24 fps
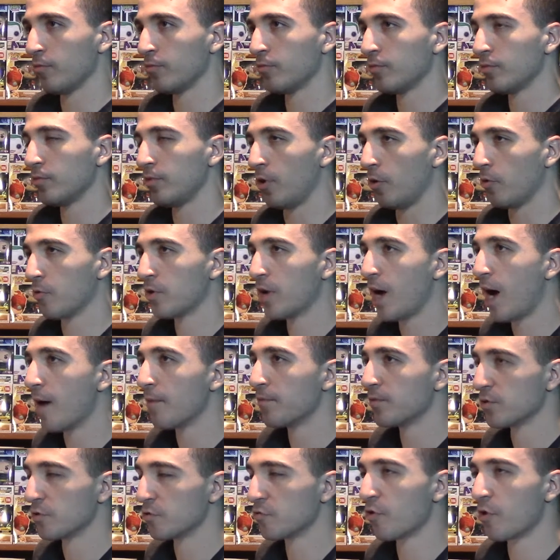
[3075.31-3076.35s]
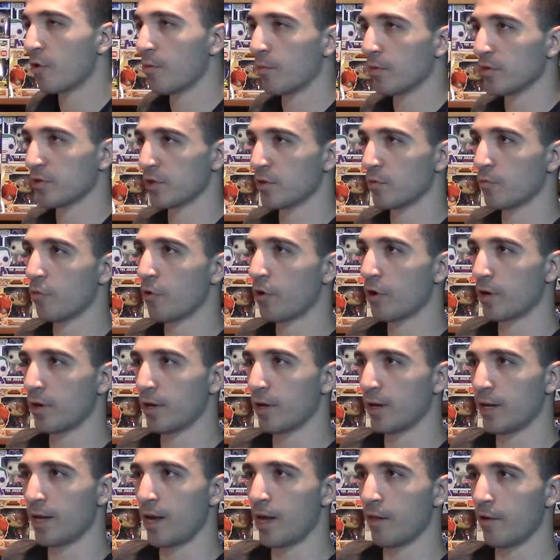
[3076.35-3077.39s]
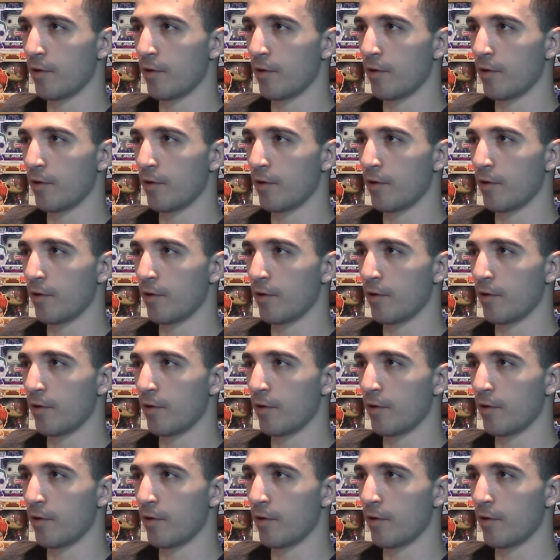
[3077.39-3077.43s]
You know, cops and criminals like working together.